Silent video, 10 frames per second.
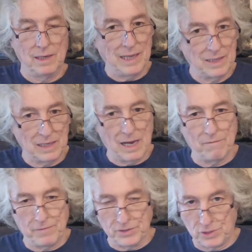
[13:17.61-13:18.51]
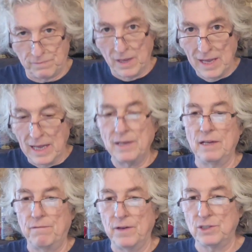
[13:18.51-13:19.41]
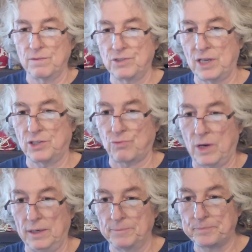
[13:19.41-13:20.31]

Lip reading: and get the offensive and defensive sets right.